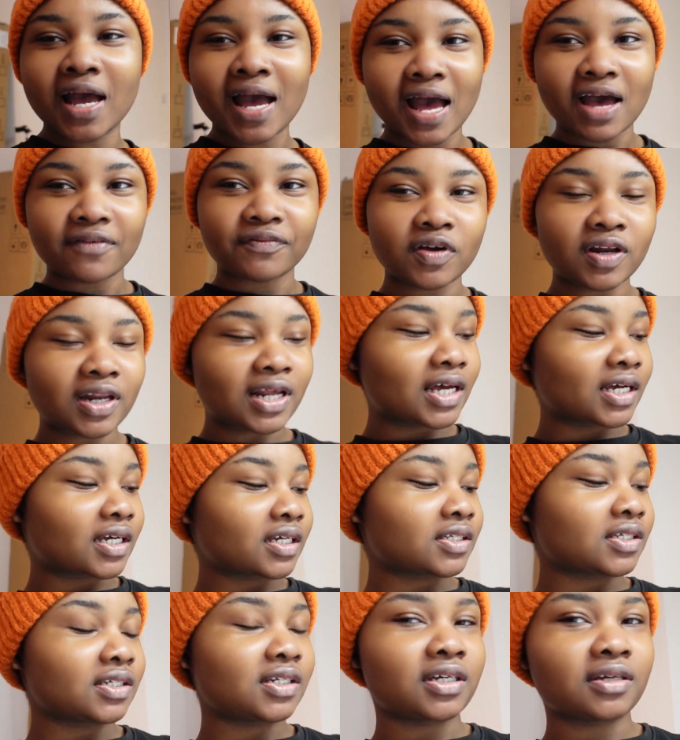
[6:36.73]
I felt
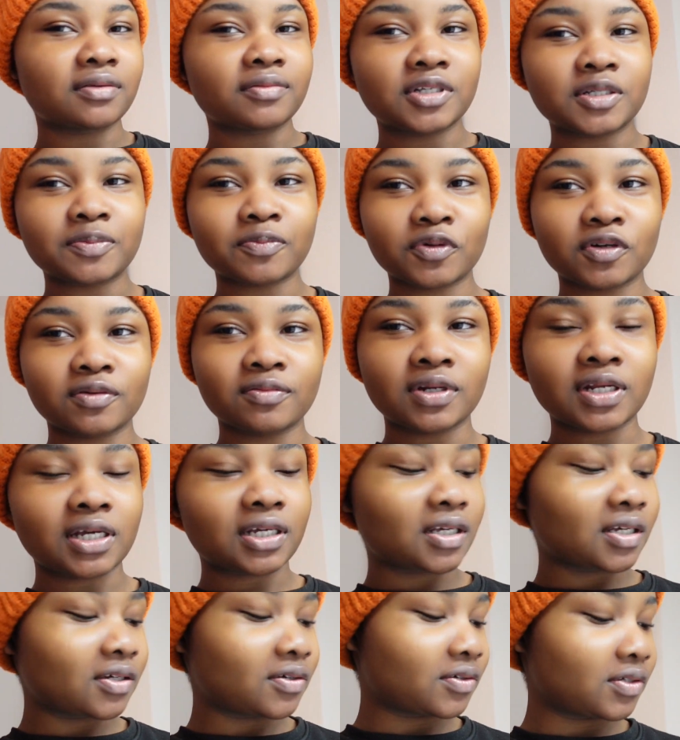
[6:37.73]
like today is probably
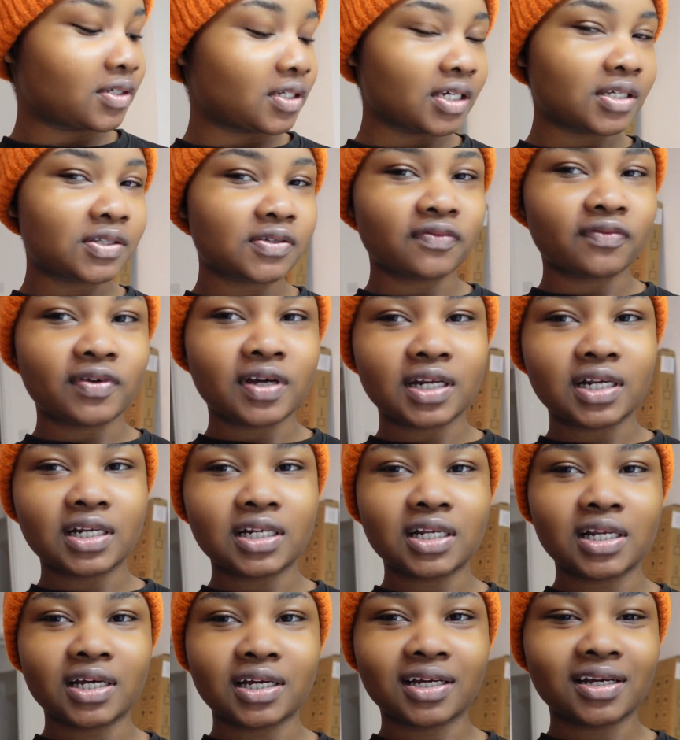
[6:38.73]
like a good day to
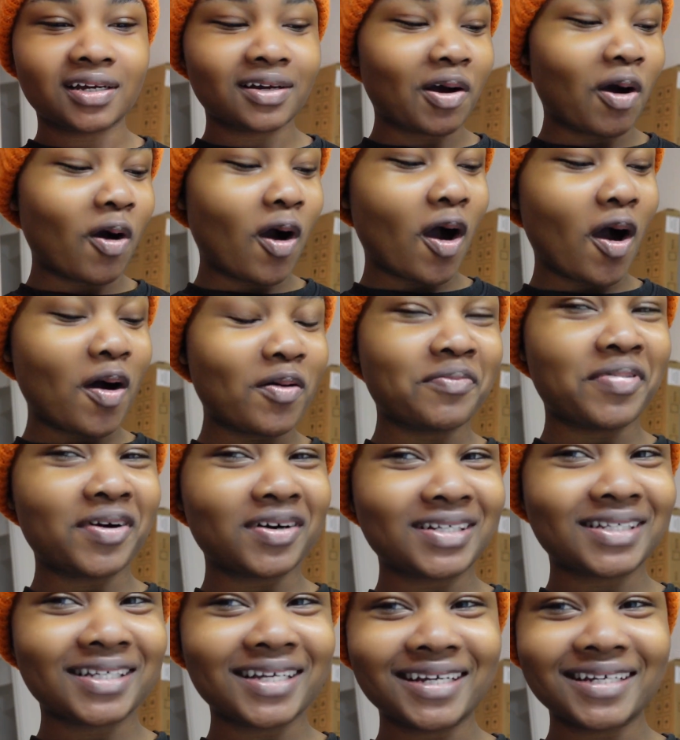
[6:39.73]
finally like
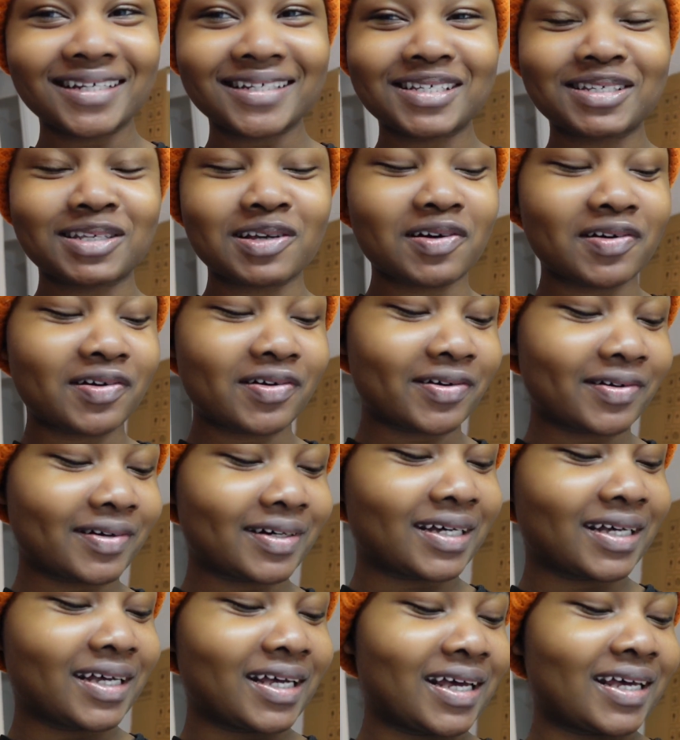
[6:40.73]
unbox it.
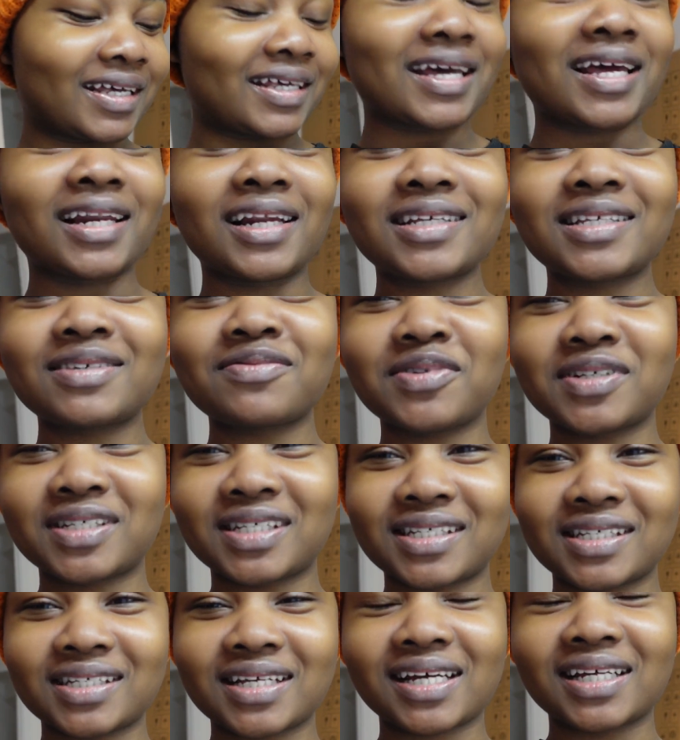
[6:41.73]
So yeah, let's see what's
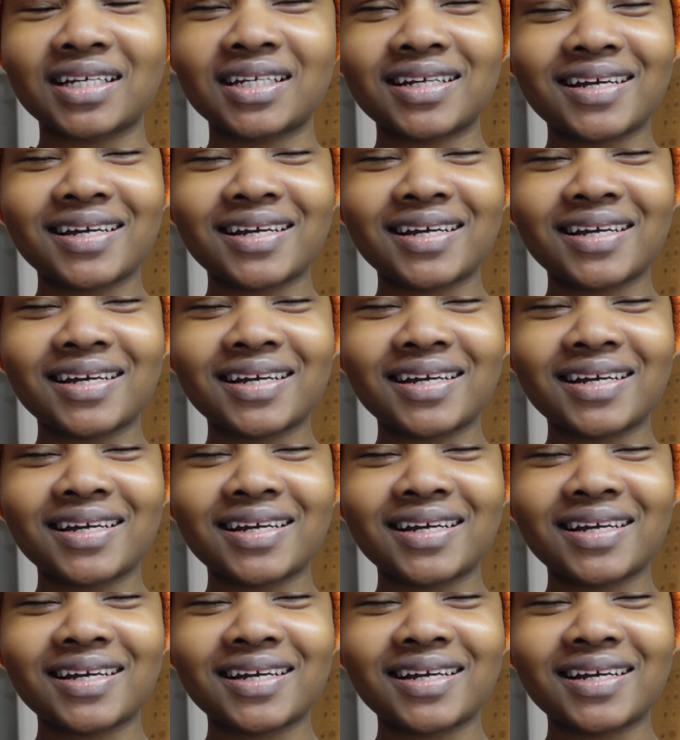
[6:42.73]
inside.